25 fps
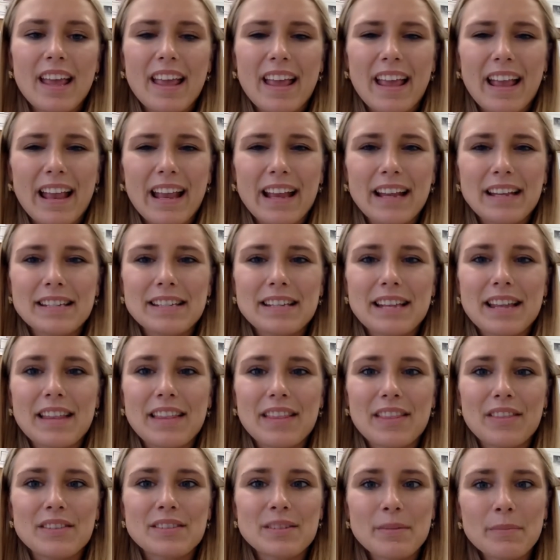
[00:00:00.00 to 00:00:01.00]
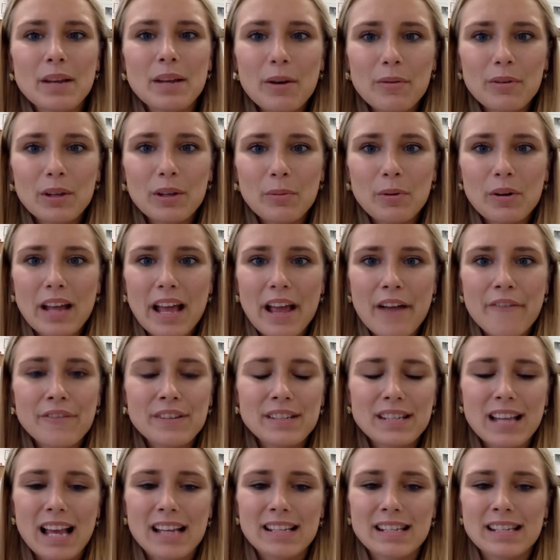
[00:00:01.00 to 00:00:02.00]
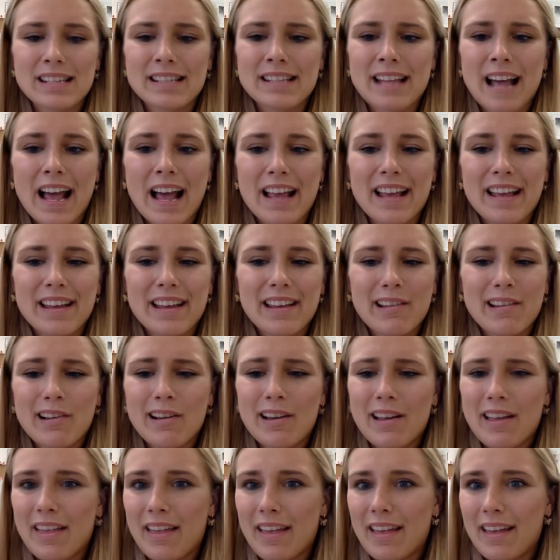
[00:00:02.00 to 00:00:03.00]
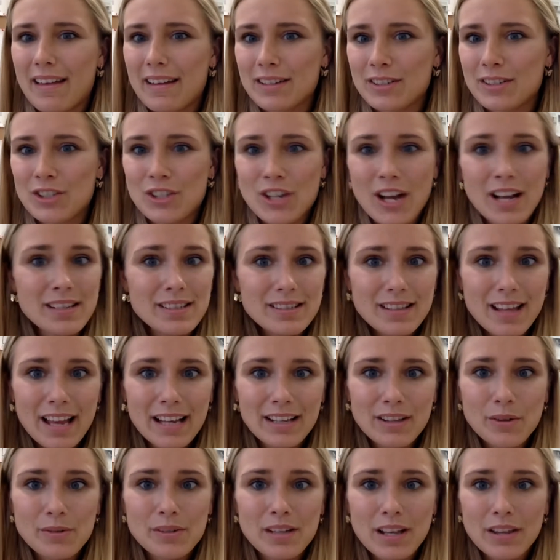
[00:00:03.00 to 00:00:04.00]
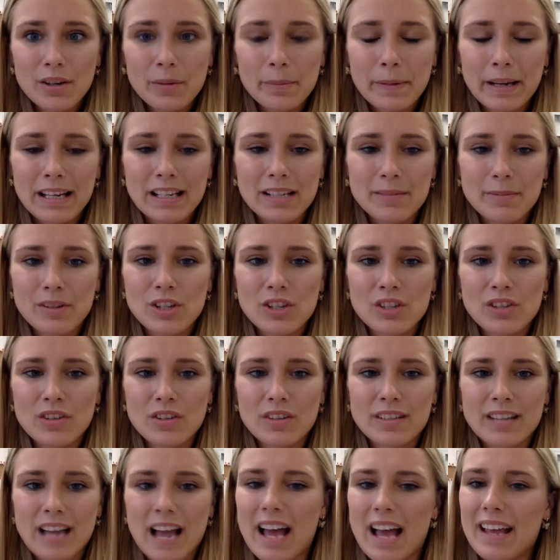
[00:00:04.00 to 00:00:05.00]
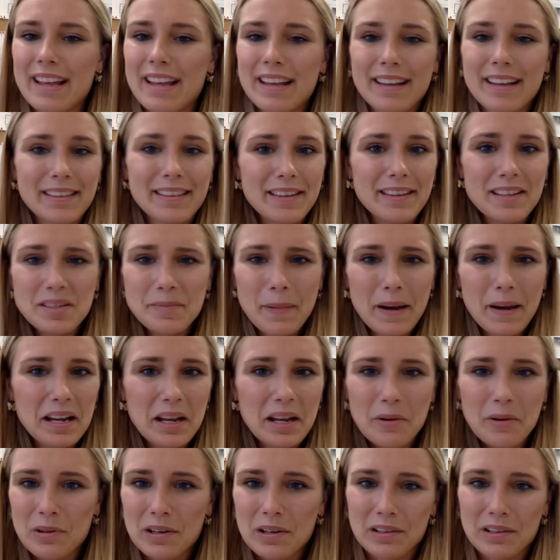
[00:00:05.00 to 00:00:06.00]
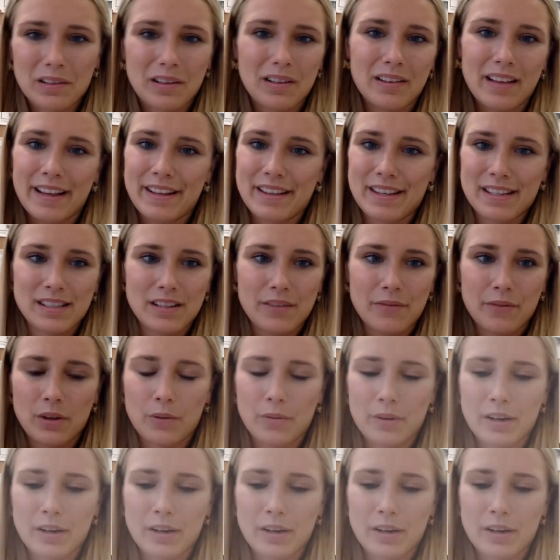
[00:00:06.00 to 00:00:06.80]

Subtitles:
And something I really want to emphasize is that just like those other paintings we just looked at, this painting wouldn't look like this if we were here